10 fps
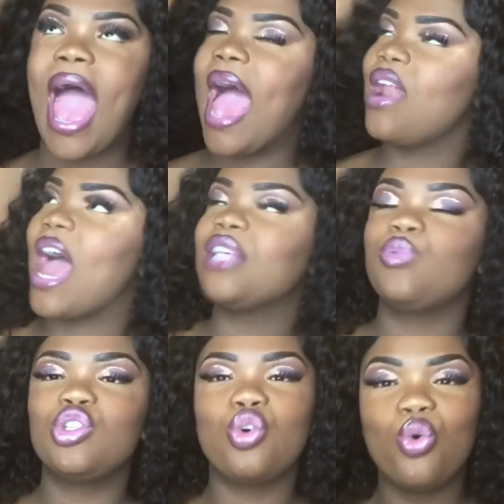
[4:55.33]
And as
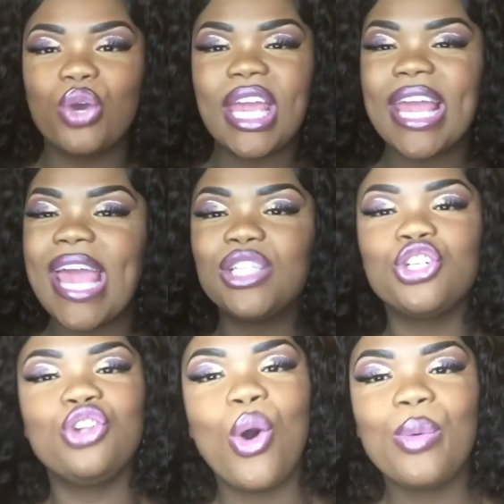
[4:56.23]
we're talking, getting
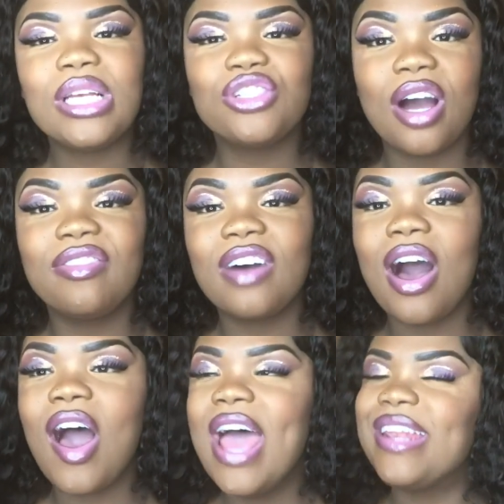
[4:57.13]
to know each
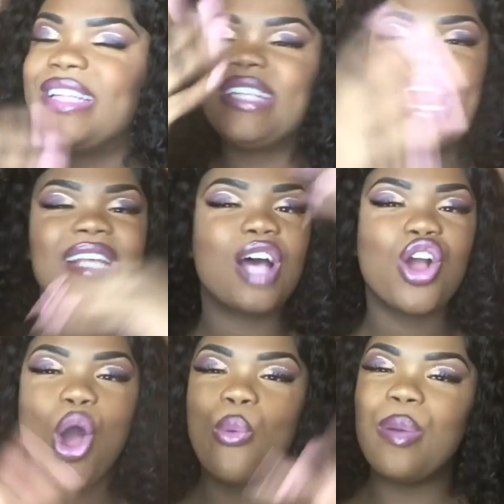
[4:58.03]
other, the days are
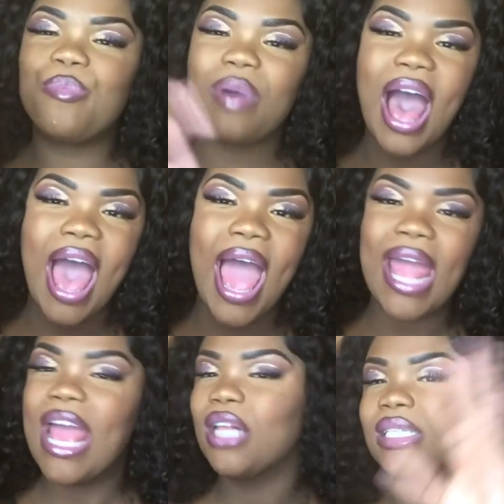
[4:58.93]
going
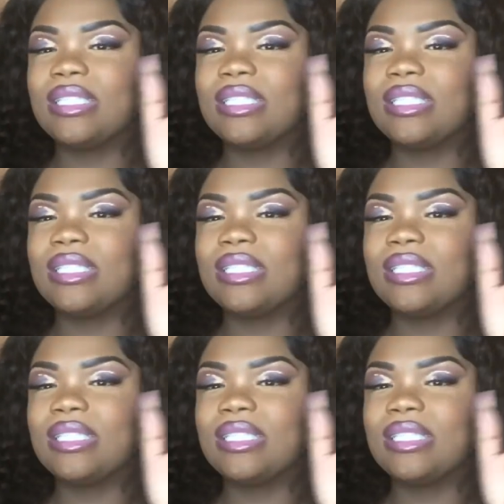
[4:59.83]
by, the